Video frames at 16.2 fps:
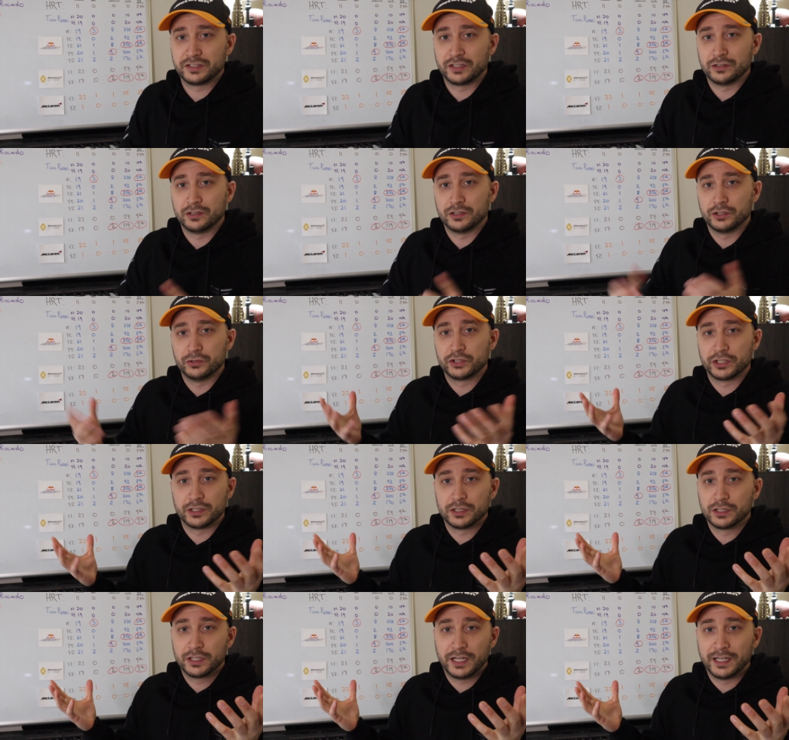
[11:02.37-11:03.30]
still a
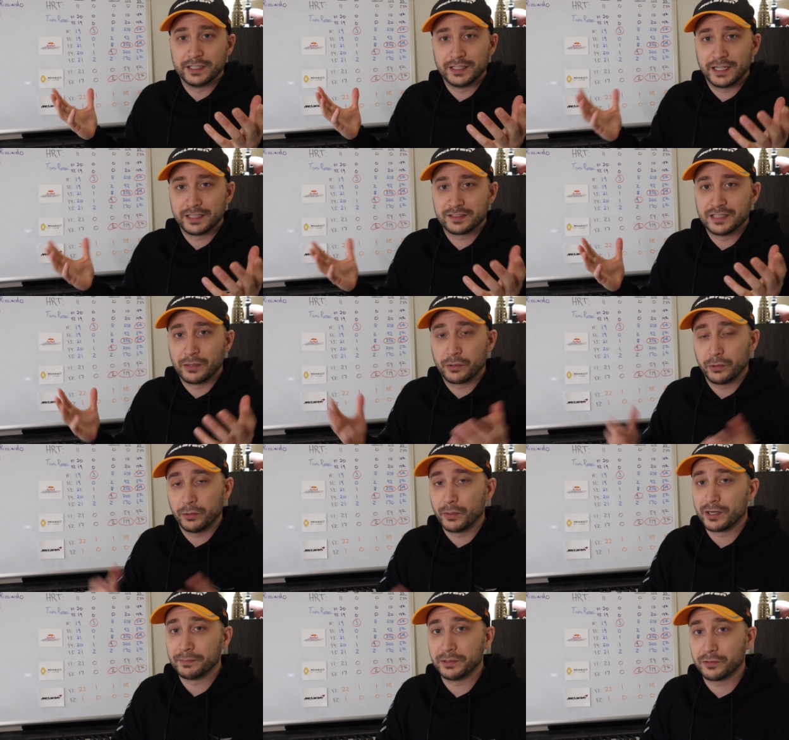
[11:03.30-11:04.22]
loser, and that's not where we
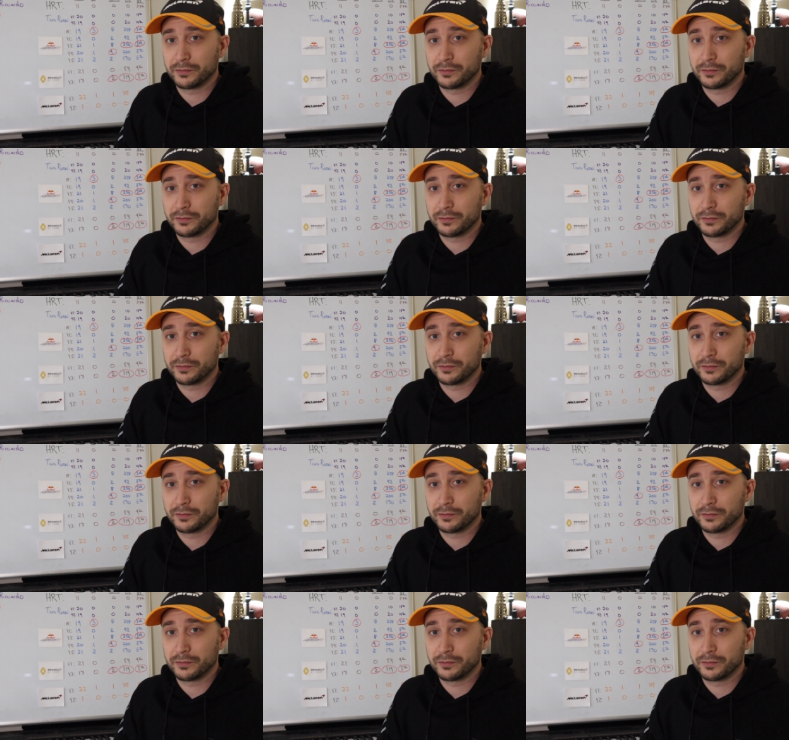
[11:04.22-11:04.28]
want to be